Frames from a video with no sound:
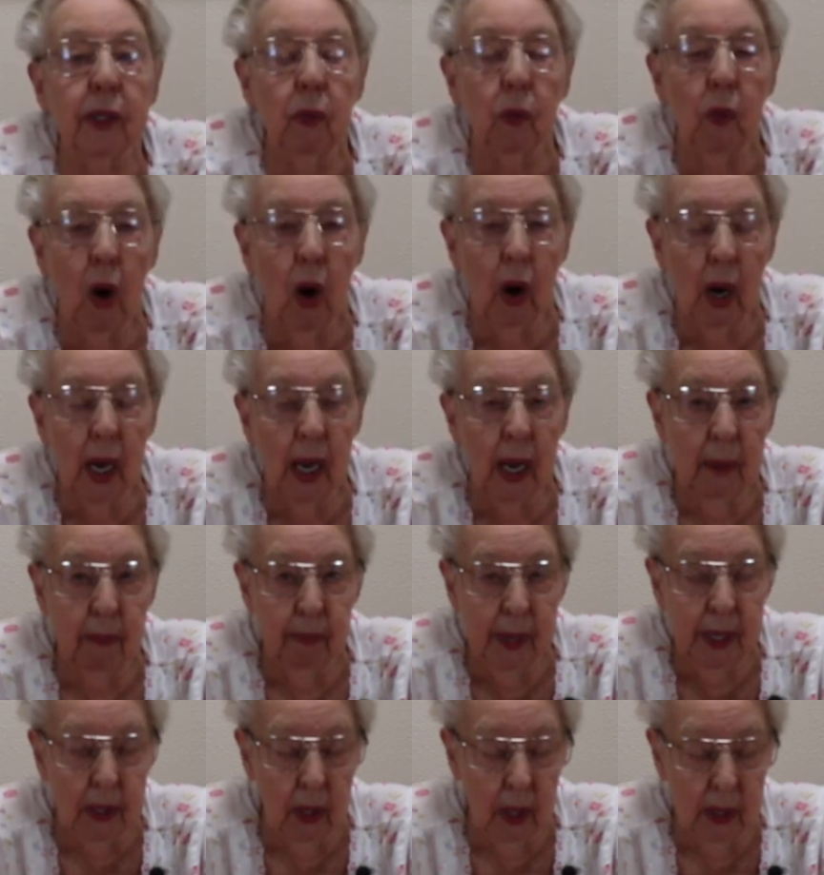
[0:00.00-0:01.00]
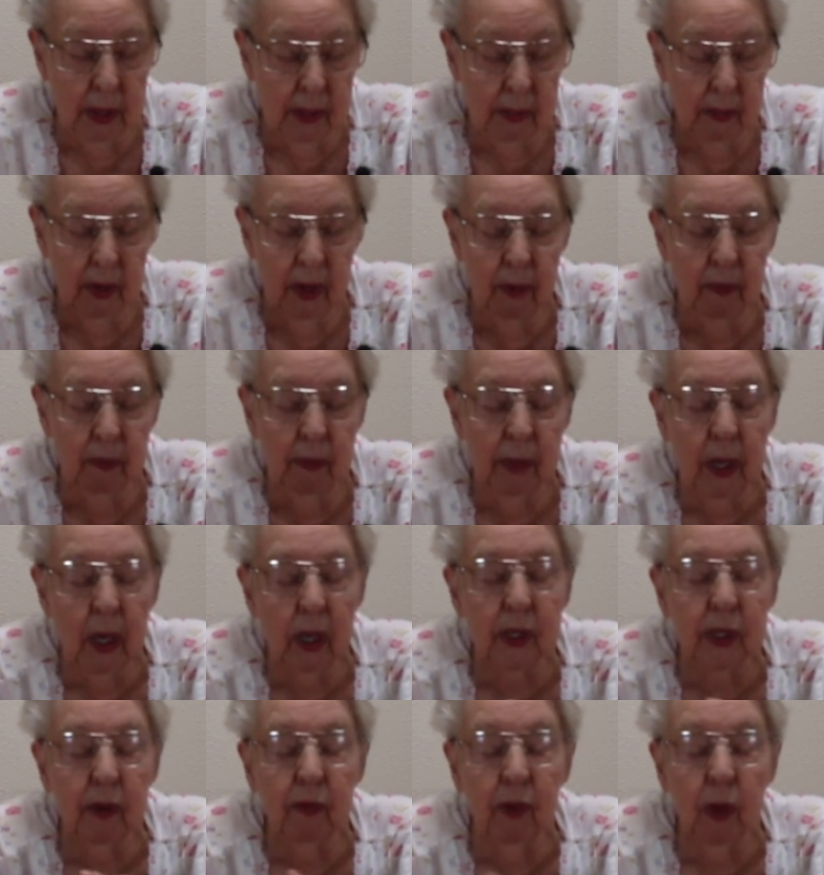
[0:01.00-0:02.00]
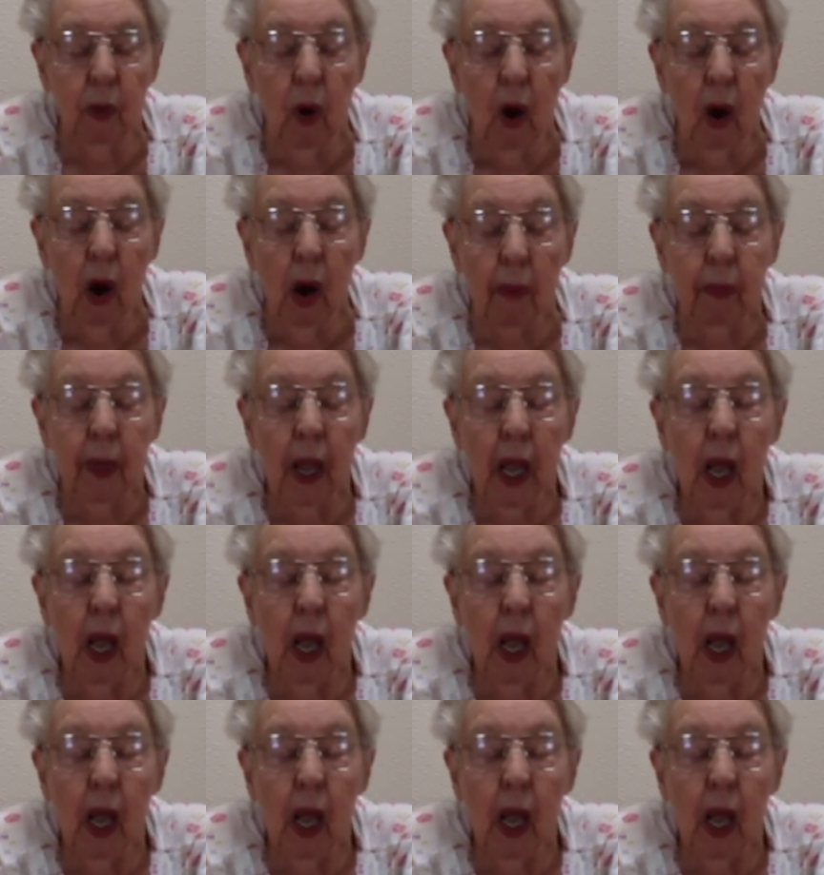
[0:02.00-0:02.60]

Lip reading: a war because of the war,